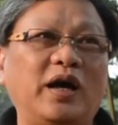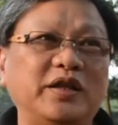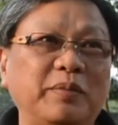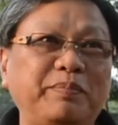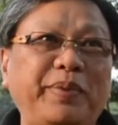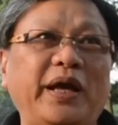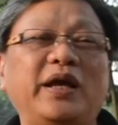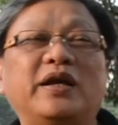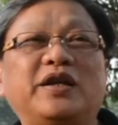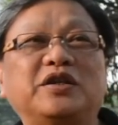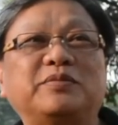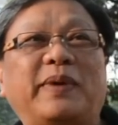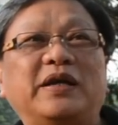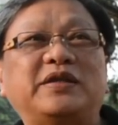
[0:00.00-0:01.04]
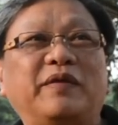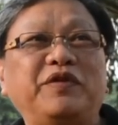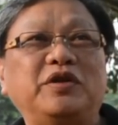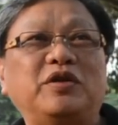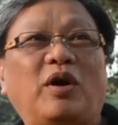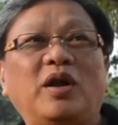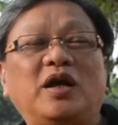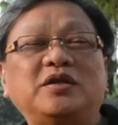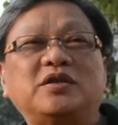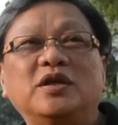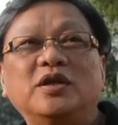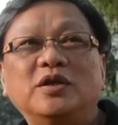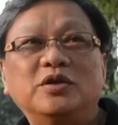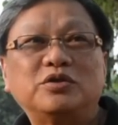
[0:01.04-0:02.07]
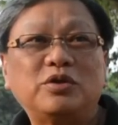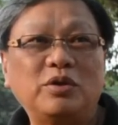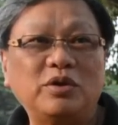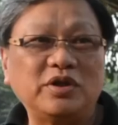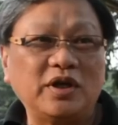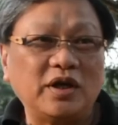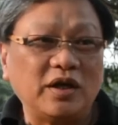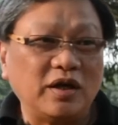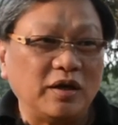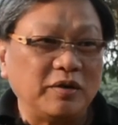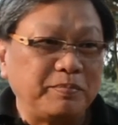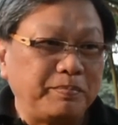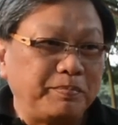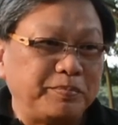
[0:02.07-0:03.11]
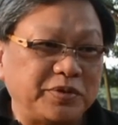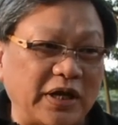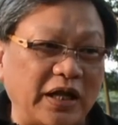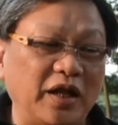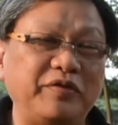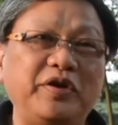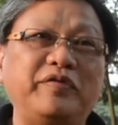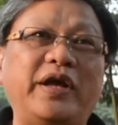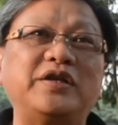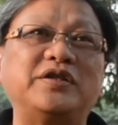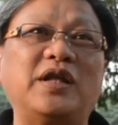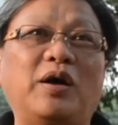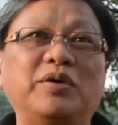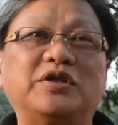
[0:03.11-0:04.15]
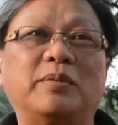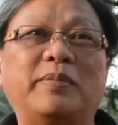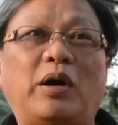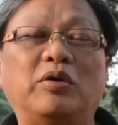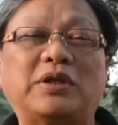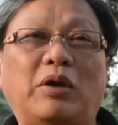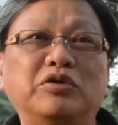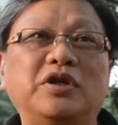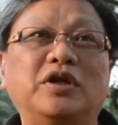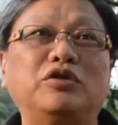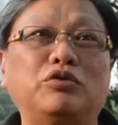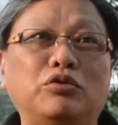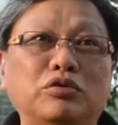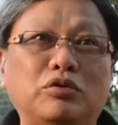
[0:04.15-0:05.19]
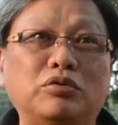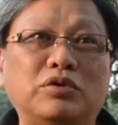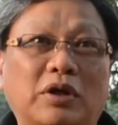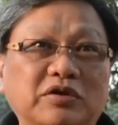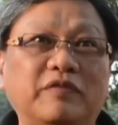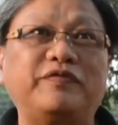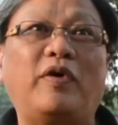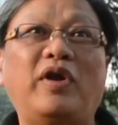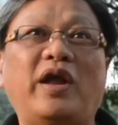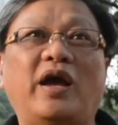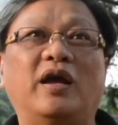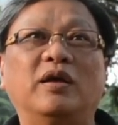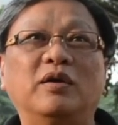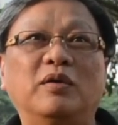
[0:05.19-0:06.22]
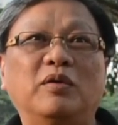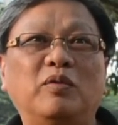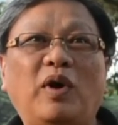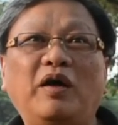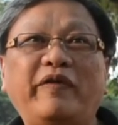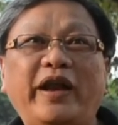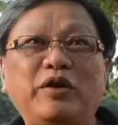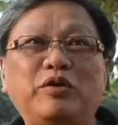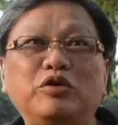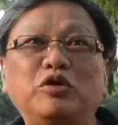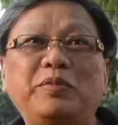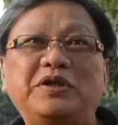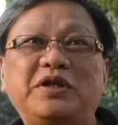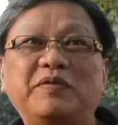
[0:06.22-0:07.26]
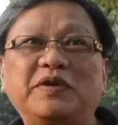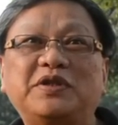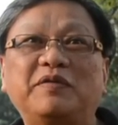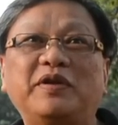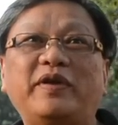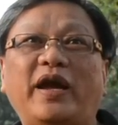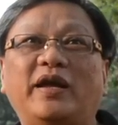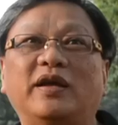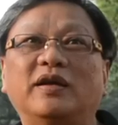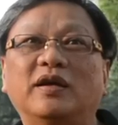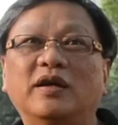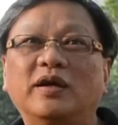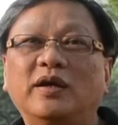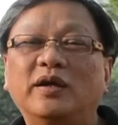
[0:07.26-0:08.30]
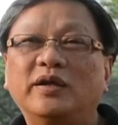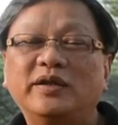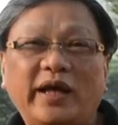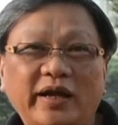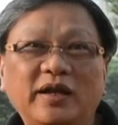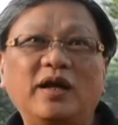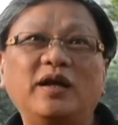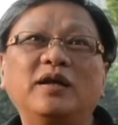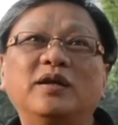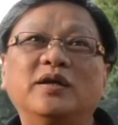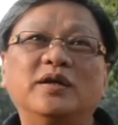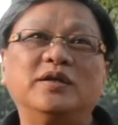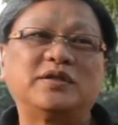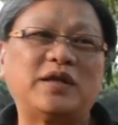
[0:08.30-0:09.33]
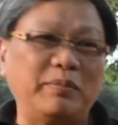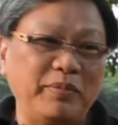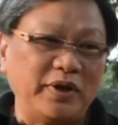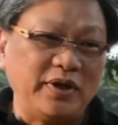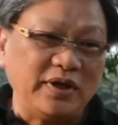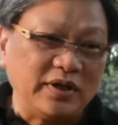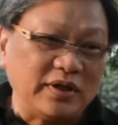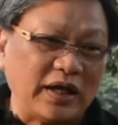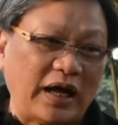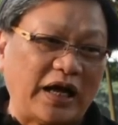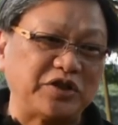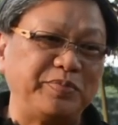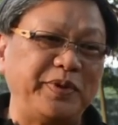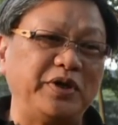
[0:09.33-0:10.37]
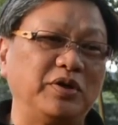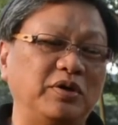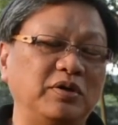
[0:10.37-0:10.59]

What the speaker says: the pay increased by $70. So the salary range now is about 1,200 to 1,400 leh. Wow, very good to be civil servant, right? Then somebody asked me,